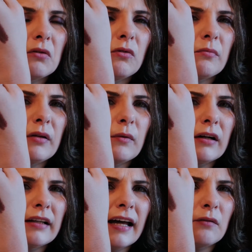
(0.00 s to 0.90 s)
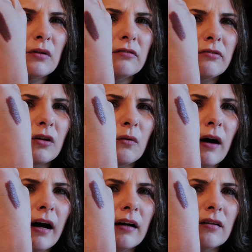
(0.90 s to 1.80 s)
Won't be wearing that one for a
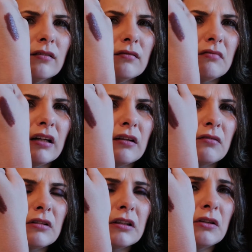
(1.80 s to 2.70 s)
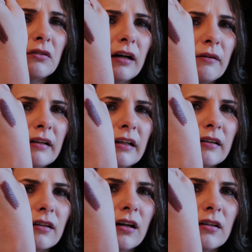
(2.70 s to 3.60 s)
while. I don't really know how I like
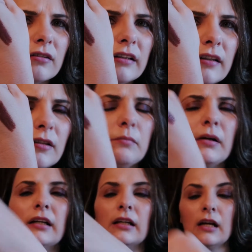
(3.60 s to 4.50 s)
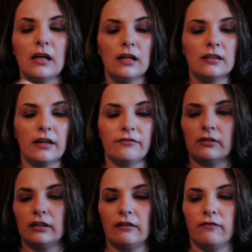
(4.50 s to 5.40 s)
the color either, but
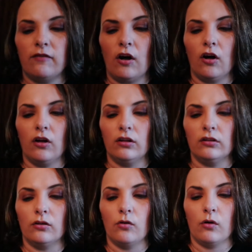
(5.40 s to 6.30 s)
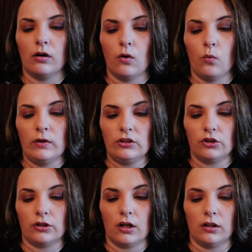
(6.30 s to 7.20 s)
definitely a fall or
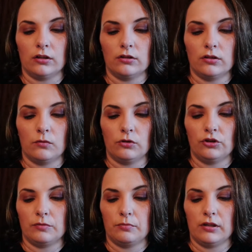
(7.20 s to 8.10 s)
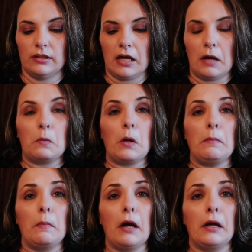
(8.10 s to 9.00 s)
winter color. So we'll just put that
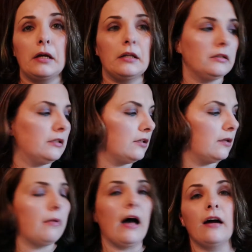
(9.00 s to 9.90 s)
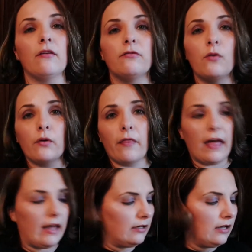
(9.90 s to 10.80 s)
right back into the pile for
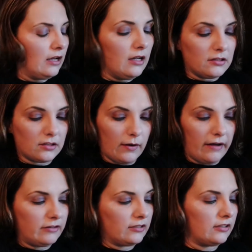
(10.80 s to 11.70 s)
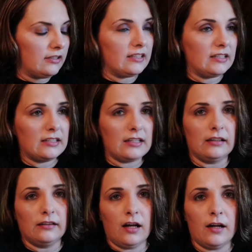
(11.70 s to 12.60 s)
then. So obviously this is
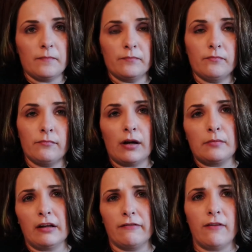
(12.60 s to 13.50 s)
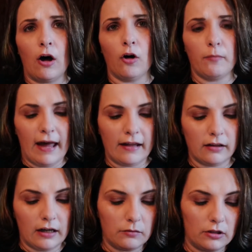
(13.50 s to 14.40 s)
a probably a fall
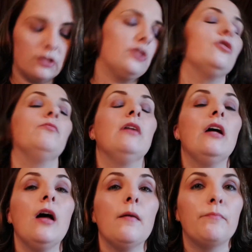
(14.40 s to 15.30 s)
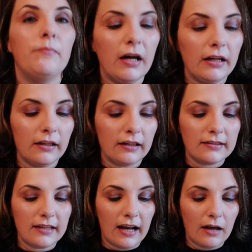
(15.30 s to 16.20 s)
palette, I would assume. But like I
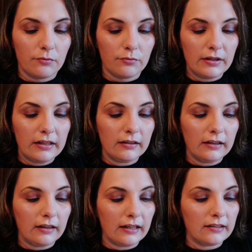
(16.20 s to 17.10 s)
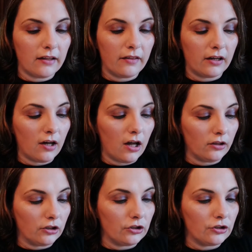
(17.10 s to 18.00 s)
said, I really liked the
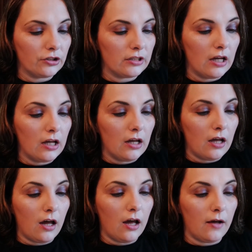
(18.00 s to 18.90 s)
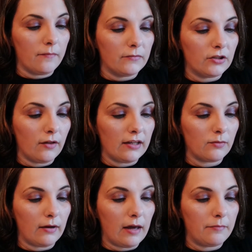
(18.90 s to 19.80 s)
colors. So that's
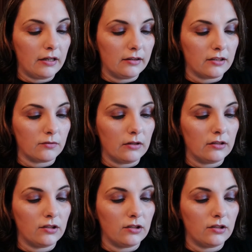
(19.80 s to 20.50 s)
why I picked this one.